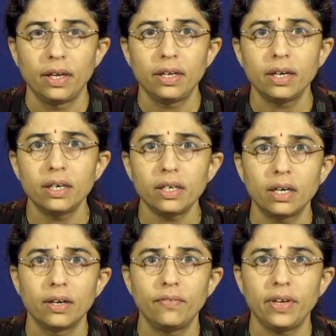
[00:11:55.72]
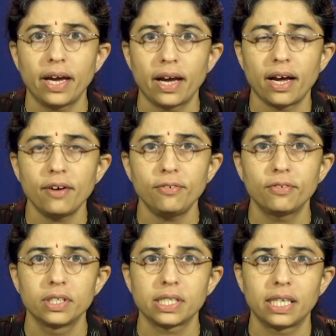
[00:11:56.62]
Here we
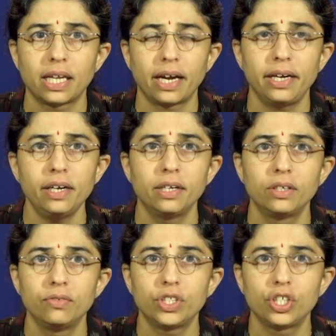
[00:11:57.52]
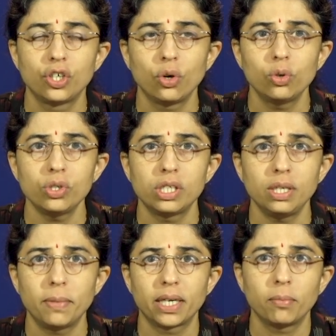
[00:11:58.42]
have a slide which shows
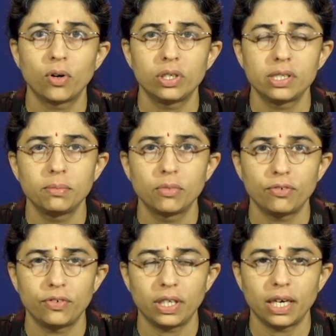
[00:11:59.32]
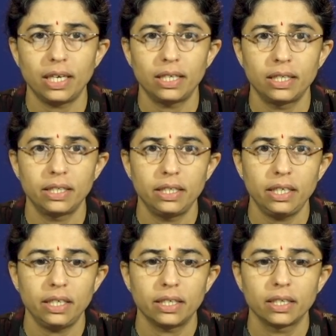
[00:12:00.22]
the metabolism of
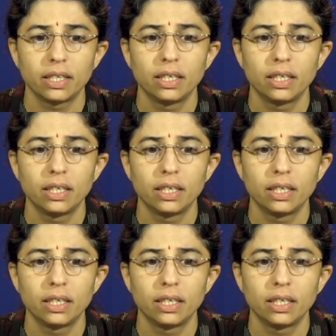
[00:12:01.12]
phenylalanine.